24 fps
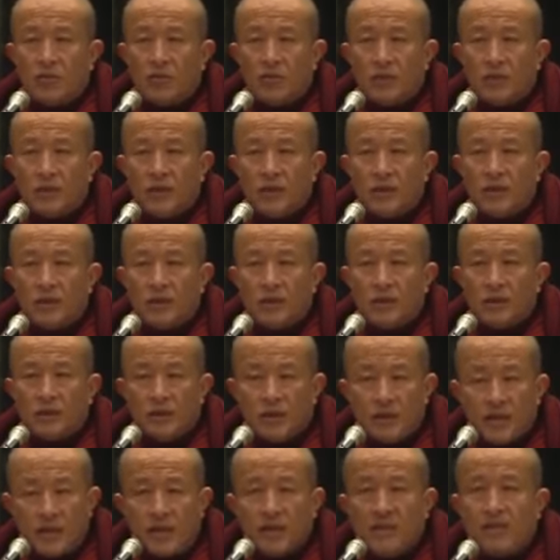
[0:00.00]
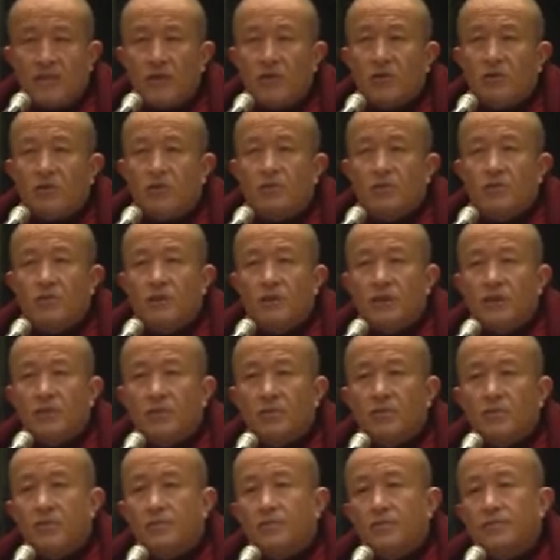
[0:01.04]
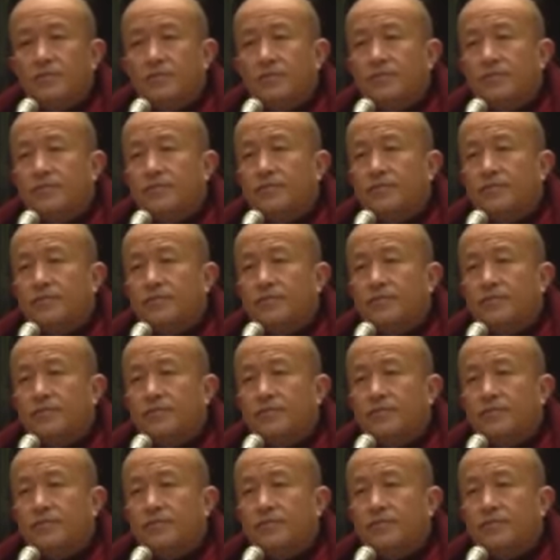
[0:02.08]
all of that, save lots of time.